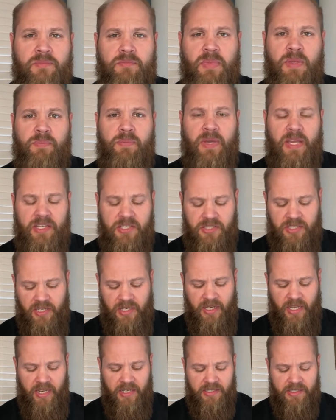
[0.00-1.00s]
be
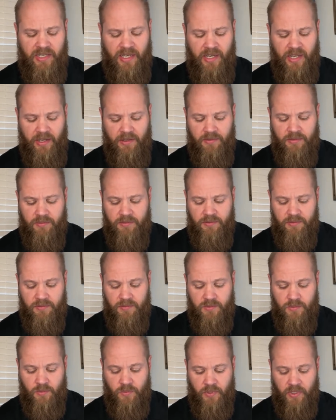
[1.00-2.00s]
patient, hang tight.
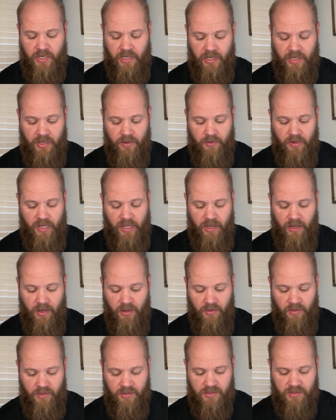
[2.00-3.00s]
We're going to get right
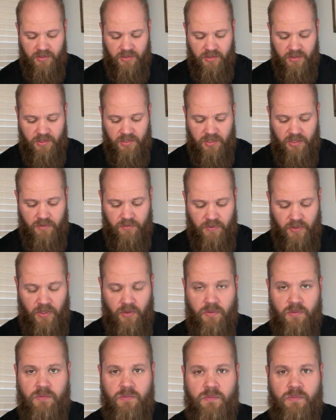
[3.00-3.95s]
into this in just a few.